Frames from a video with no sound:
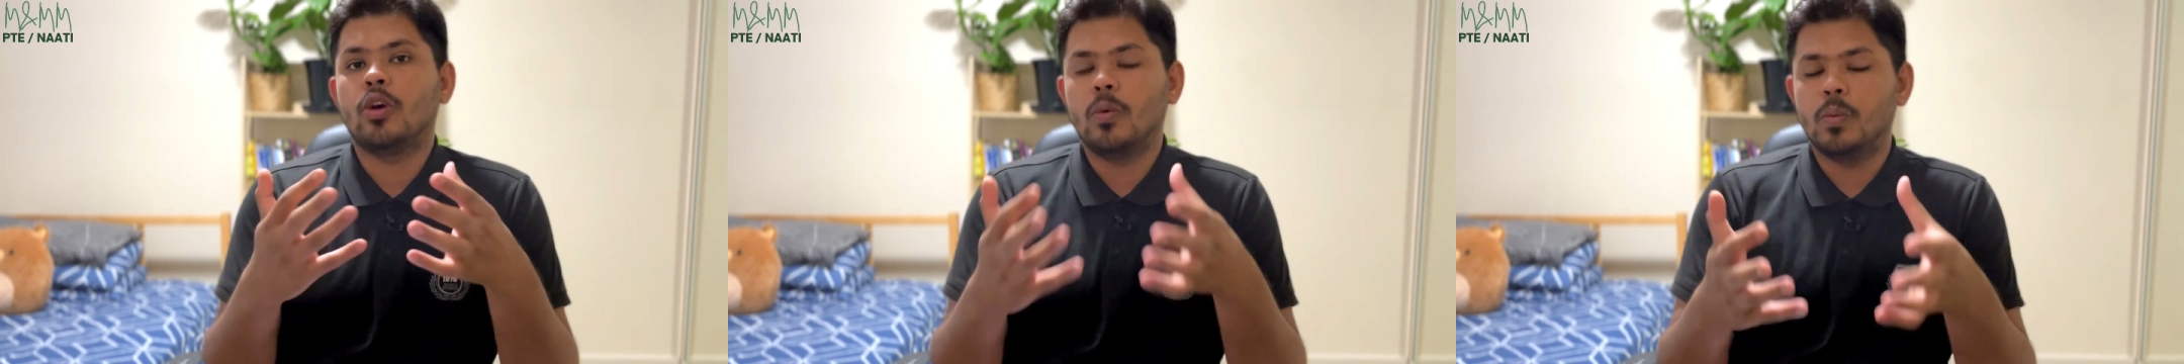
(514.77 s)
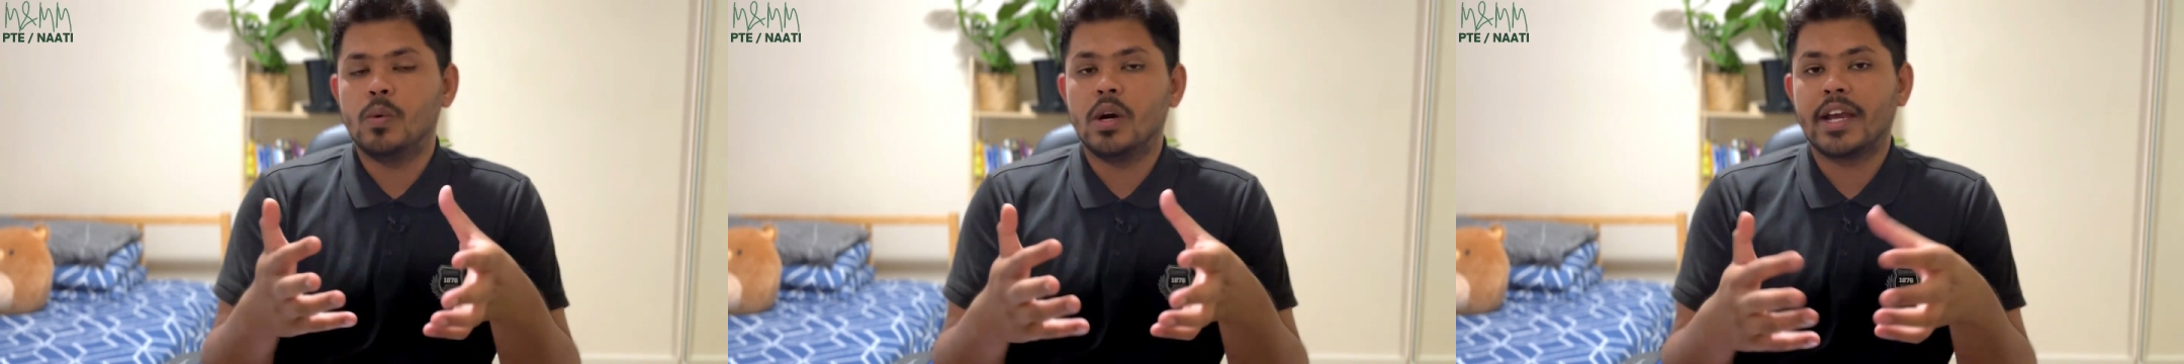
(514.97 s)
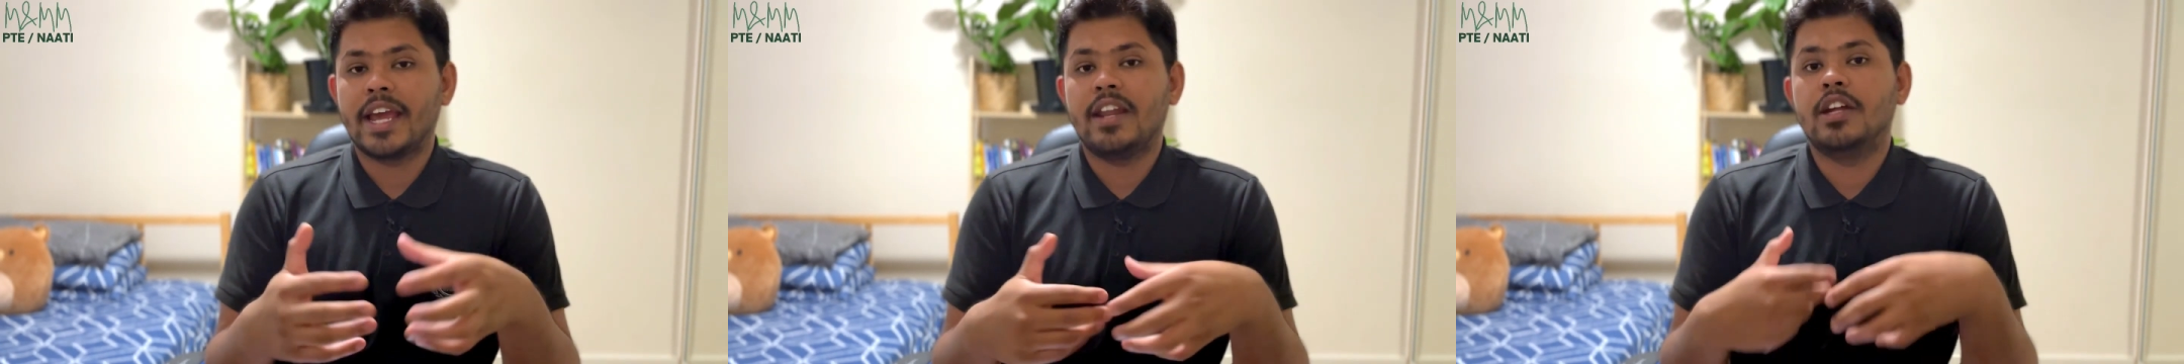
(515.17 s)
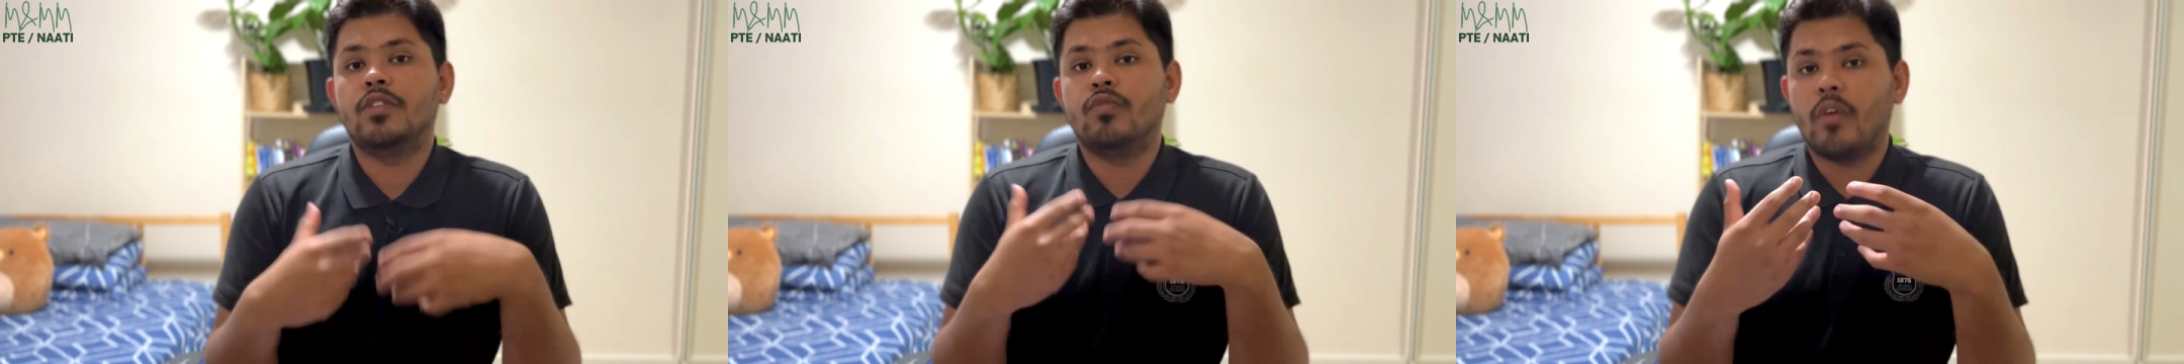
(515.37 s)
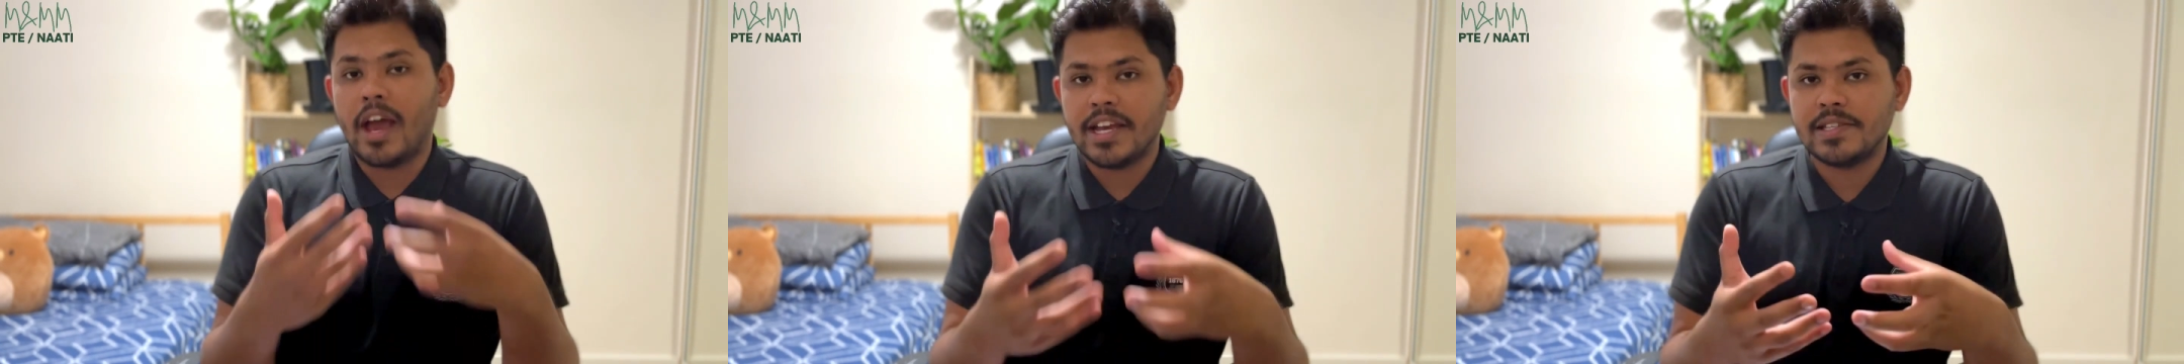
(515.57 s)
your work and
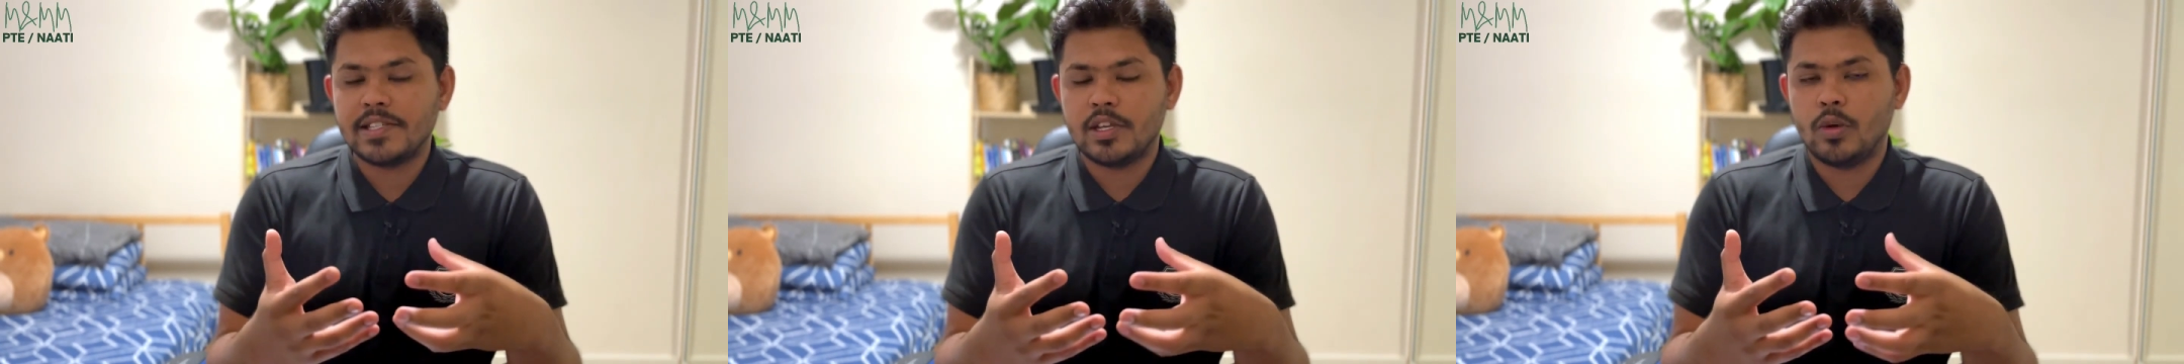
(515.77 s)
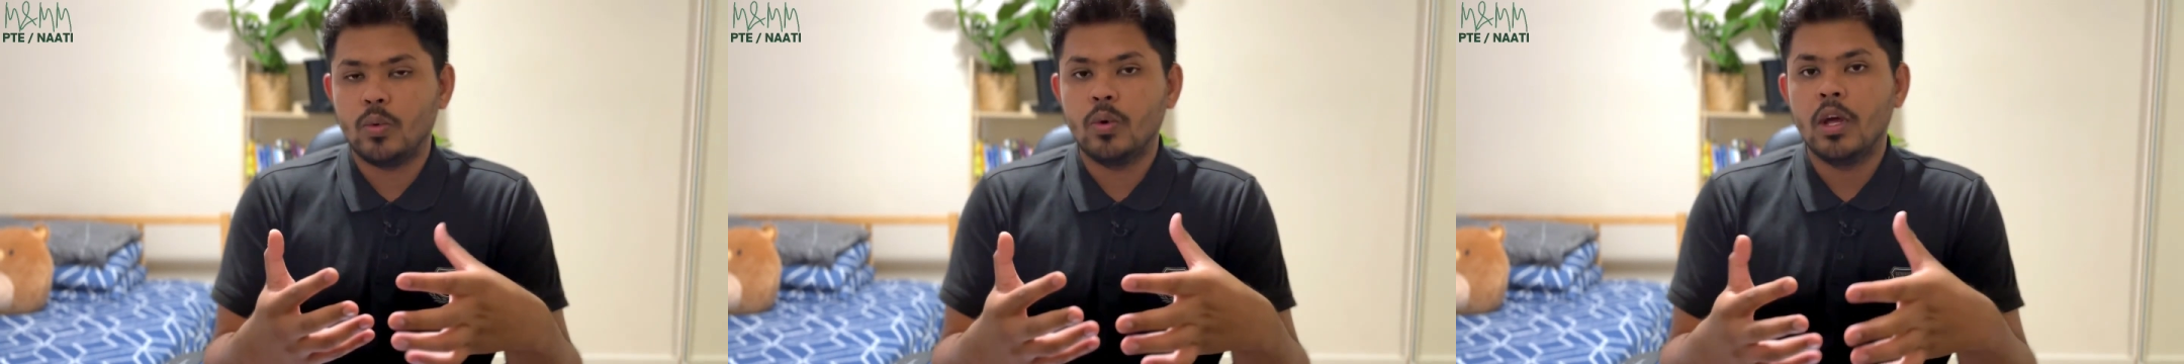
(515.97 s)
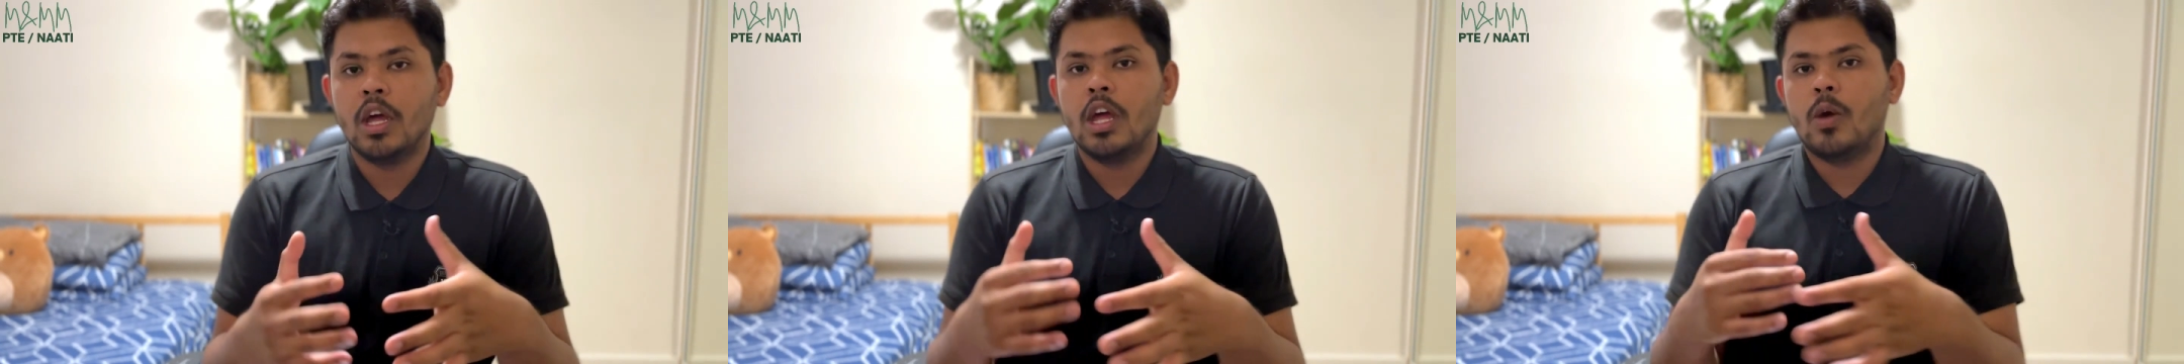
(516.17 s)
advise you